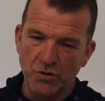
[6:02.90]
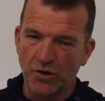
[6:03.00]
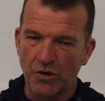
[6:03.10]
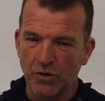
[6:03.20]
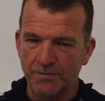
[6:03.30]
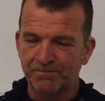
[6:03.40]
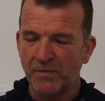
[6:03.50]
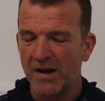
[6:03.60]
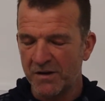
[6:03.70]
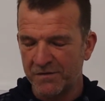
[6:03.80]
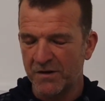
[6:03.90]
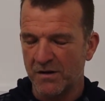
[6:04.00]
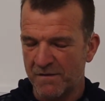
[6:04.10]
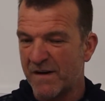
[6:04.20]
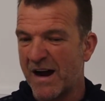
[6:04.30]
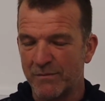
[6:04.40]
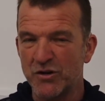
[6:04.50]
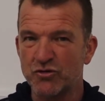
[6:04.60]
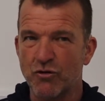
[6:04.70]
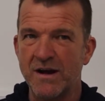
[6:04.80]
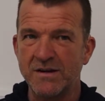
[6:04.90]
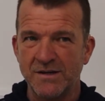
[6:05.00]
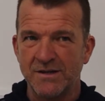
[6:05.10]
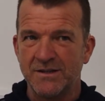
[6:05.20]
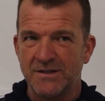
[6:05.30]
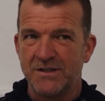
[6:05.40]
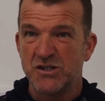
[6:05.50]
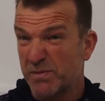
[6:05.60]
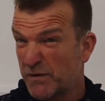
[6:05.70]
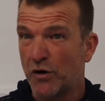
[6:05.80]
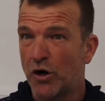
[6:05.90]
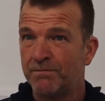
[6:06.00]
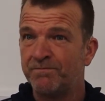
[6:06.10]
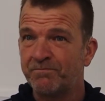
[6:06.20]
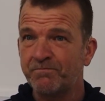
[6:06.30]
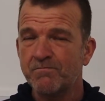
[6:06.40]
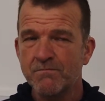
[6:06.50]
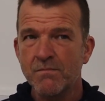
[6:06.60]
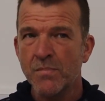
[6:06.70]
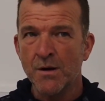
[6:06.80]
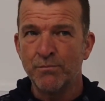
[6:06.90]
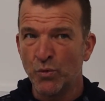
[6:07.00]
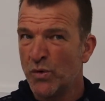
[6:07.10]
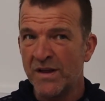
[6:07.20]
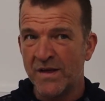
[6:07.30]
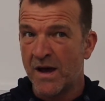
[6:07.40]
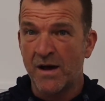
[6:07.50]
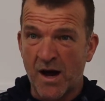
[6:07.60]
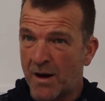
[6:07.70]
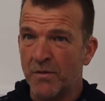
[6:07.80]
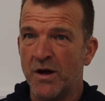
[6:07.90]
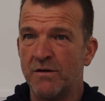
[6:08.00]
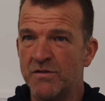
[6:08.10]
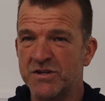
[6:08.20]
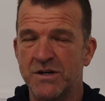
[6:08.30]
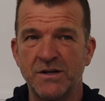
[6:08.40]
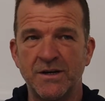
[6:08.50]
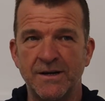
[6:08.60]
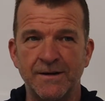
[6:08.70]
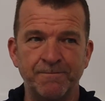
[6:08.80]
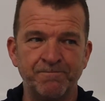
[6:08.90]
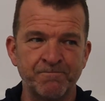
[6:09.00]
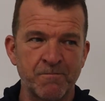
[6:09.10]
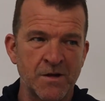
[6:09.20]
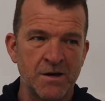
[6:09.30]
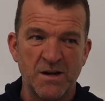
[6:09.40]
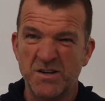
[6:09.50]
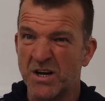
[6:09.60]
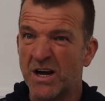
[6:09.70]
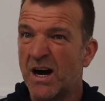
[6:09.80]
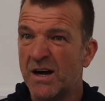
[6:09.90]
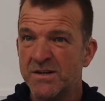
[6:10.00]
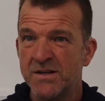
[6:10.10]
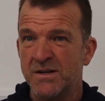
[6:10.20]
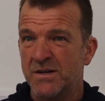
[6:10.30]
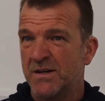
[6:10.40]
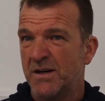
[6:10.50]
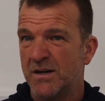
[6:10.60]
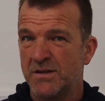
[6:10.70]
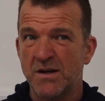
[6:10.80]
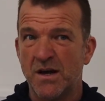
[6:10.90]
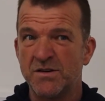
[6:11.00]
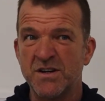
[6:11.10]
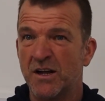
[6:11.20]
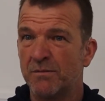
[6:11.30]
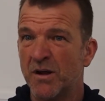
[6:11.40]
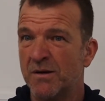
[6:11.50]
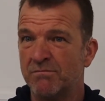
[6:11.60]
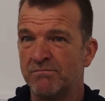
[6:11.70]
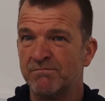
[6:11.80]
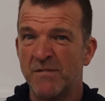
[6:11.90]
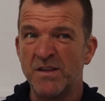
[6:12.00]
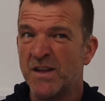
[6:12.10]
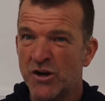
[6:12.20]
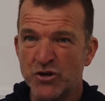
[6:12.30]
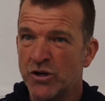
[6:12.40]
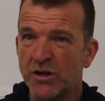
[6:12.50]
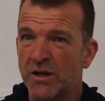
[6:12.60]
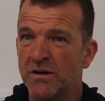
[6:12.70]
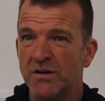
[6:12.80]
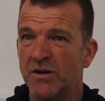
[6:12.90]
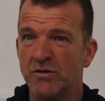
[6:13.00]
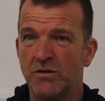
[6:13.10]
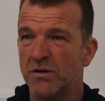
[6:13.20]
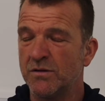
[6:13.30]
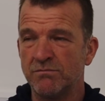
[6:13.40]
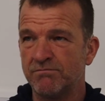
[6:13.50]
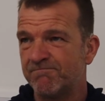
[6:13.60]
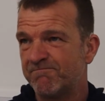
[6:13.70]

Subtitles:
go on loan and if their environment's right to perform. But we're there, I'm there as a guide and to help them in their journey, you know, and